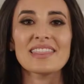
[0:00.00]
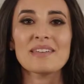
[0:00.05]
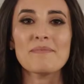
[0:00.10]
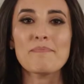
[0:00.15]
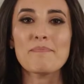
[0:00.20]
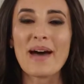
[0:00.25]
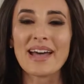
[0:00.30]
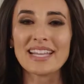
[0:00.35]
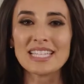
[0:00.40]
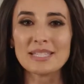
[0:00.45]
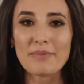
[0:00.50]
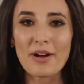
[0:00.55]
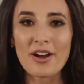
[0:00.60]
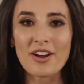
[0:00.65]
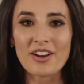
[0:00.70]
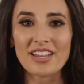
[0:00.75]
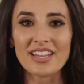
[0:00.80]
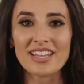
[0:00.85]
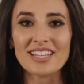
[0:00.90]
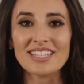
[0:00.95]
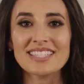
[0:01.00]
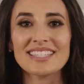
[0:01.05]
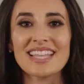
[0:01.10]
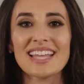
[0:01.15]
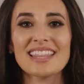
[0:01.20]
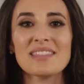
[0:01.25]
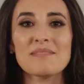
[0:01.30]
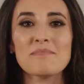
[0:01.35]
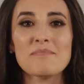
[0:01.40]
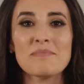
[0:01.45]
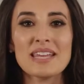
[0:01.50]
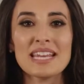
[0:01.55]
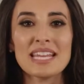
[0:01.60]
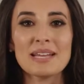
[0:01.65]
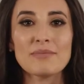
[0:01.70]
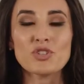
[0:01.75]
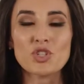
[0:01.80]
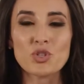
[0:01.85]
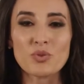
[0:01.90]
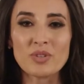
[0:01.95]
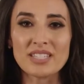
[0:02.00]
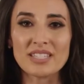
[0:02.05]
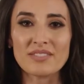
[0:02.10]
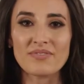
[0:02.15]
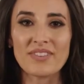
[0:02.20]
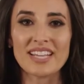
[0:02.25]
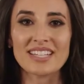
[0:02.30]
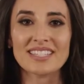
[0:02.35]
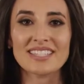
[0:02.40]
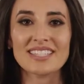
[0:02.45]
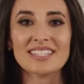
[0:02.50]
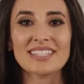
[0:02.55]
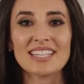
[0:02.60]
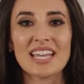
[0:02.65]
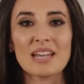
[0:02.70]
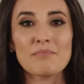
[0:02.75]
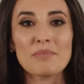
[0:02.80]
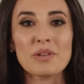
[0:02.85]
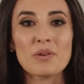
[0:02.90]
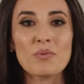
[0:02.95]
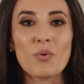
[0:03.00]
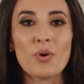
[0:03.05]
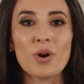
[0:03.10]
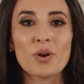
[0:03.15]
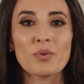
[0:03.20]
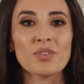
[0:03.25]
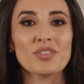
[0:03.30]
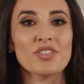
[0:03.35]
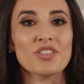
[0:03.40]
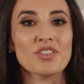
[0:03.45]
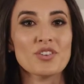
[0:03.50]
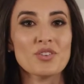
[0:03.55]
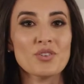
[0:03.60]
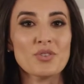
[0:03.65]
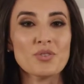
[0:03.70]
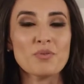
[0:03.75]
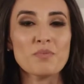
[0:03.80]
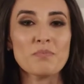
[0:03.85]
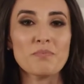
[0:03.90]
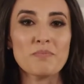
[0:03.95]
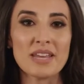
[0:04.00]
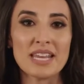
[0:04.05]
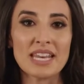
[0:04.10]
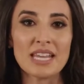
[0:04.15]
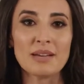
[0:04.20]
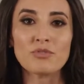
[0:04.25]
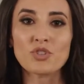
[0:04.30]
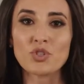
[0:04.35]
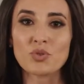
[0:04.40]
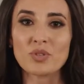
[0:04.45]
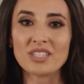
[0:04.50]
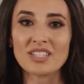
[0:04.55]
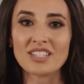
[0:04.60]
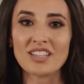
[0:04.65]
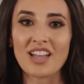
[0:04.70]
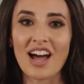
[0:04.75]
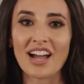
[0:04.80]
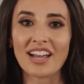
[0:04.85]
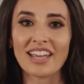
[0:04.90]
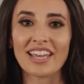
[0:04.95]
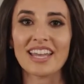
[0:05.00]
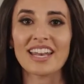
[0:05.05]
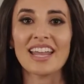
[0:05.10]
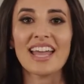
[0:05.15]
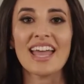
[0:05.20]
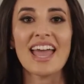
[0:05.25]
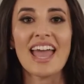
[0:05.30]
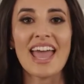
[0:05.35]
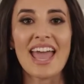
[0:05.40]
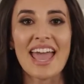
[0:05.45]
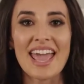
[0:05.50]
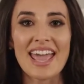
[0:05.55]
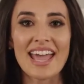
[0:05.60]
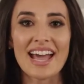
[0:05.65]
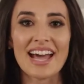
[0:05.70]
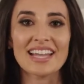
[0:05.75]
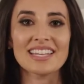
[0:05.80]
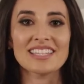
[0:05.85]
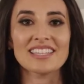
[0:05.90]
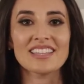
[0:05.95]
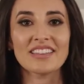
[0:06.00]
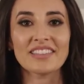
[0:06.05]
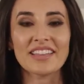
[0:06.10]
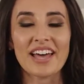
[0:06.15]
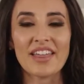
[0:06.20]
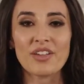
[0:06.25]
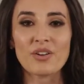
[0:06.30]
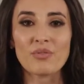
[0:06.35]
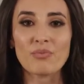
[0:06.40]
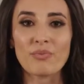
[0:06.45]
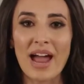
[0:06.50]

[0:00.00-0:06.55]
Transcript: The best part is that the medium twist faces can be worn with the new medium twist locket and the leather